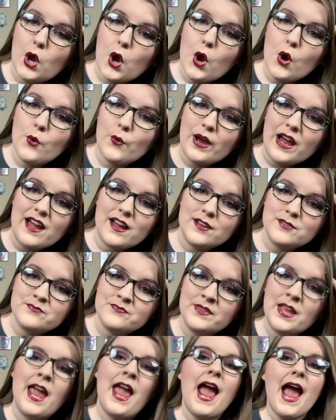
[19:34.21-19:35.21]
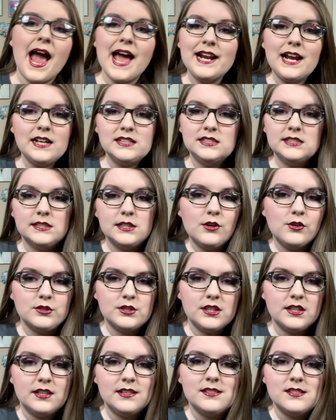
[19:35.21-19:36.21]
Okay. And I still
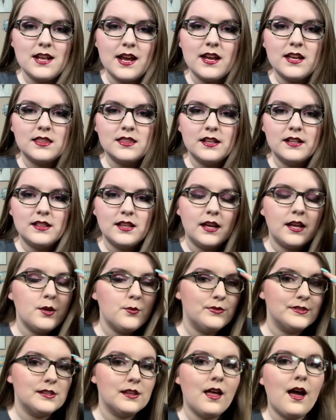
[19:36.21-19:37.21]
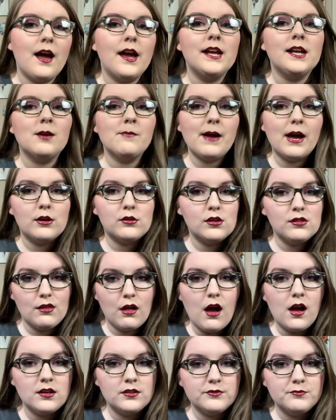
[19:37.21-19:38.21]
to this day think that he was lying about a
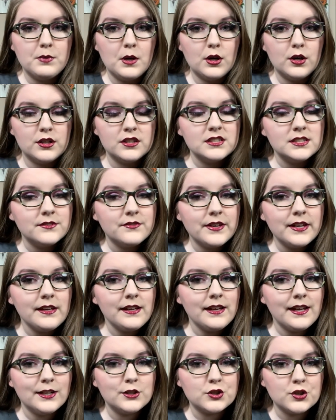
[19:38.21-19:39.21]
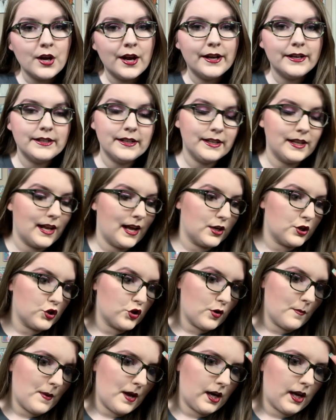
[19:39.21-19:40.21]
lot of parts of it and trying to get
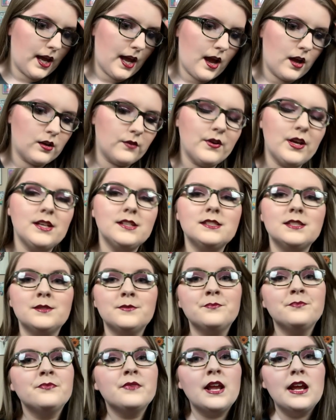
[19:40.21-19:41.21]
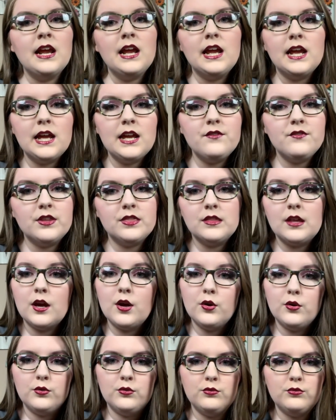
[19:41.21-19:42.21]
extra money out of us. even
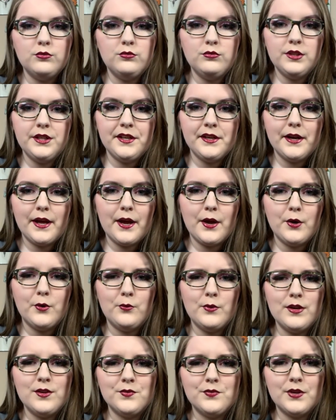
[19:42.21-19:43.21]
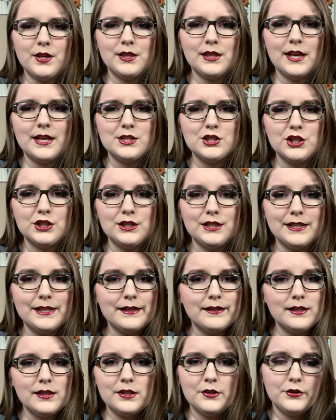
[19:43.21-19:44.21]
though, you know, we've allegedly
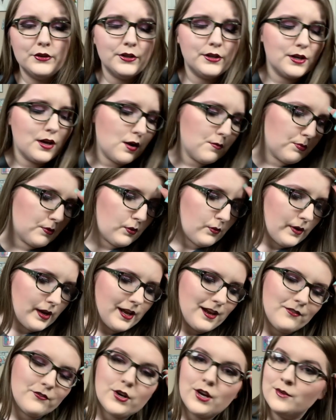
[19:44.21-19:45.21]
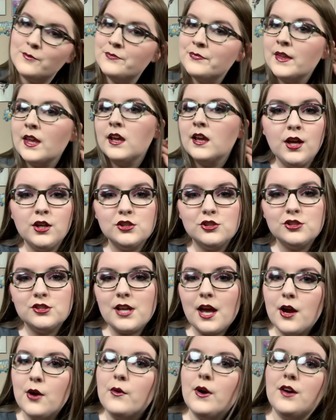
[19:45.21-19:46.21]
cleared it up or whatever.
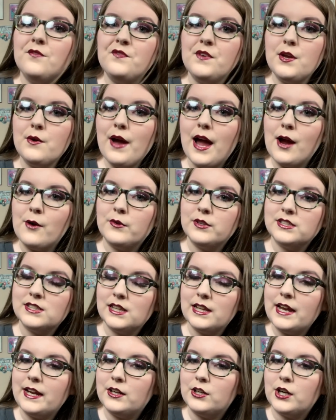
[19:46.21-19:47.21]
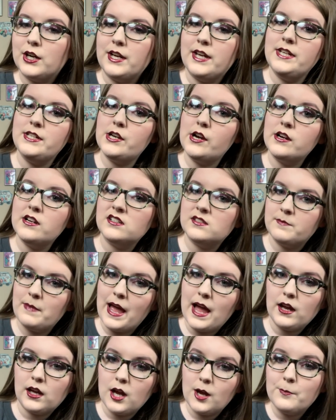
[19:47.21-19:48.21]
So a few hours later, he turns
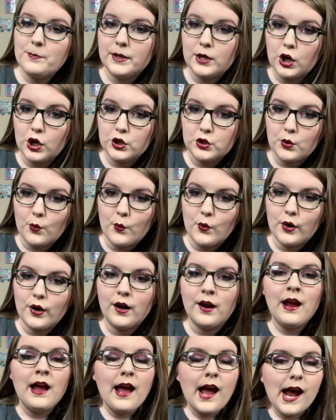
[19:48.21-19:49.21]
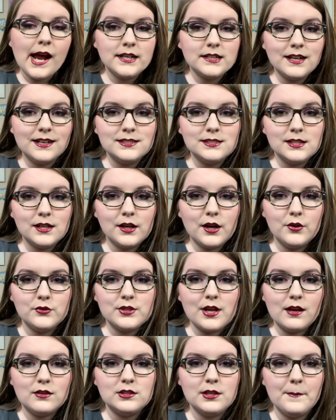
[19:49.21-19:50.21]
back up at our door, and Dustin goes
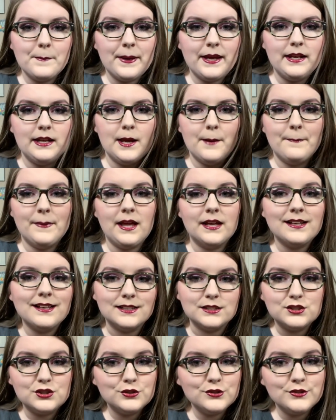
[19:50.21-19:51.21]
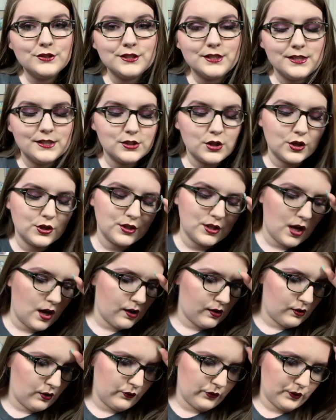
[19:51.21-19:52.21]
out to meet him, like, as soon as he starts
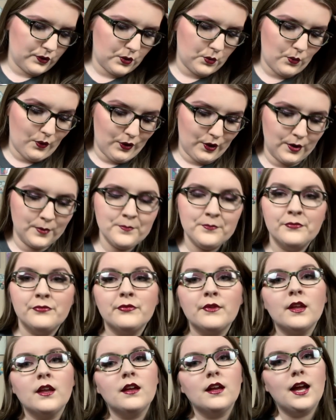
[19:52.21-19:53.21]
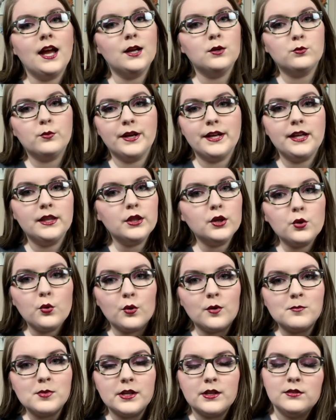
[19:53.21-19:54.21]
knocking on the door and ringing the
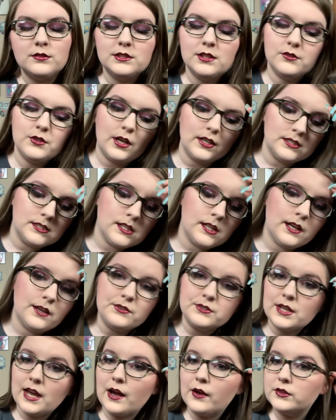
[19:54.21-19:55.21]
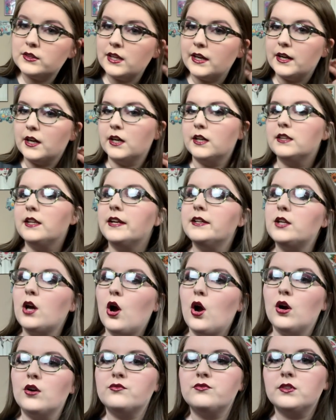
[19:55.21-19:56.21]
doorbell. So Dustin goes out there, and they
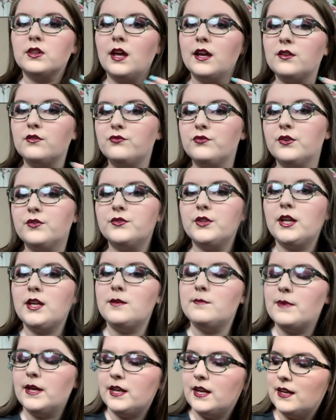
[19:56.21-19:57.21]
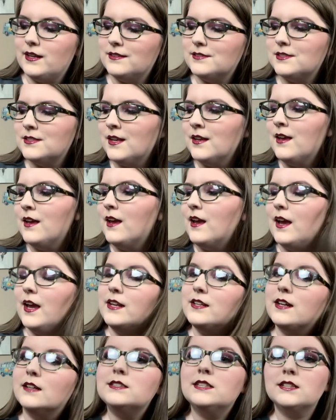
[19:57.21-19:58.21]
talk for like 15 minutes.
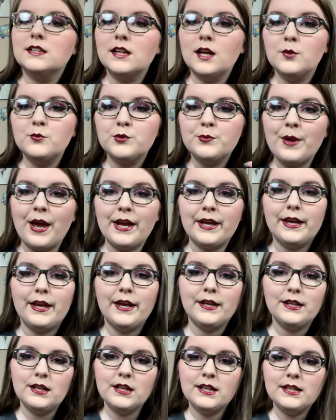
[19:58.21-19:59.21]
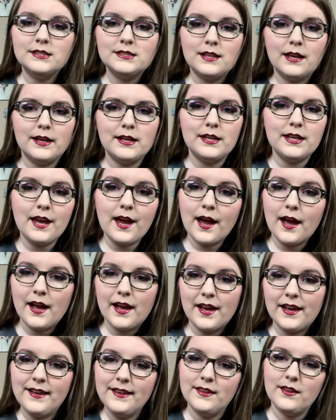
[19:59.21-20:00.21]
And Dustin comes back in, and he's like, yeah,
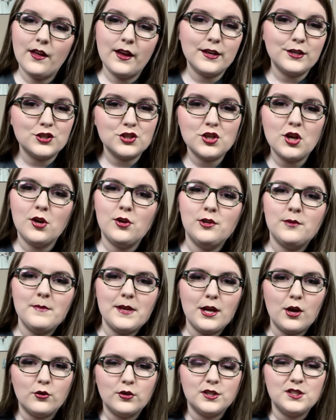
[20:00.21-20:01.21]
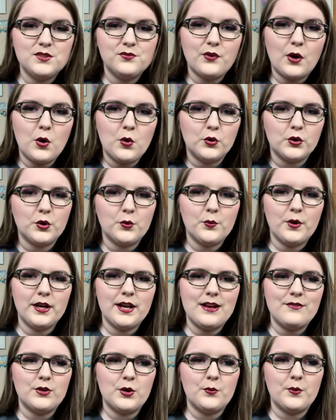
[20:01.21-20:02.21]
he like showed me on his phone or
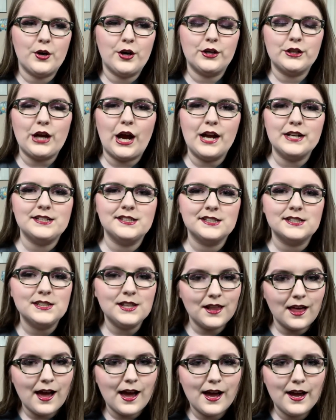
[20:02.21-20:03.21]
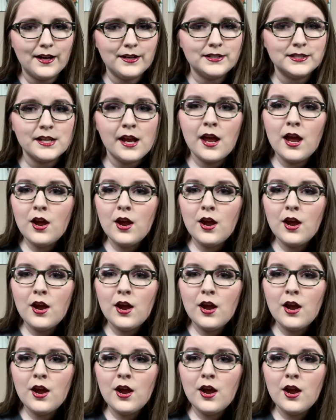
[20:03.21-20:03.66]
whatever where it got declined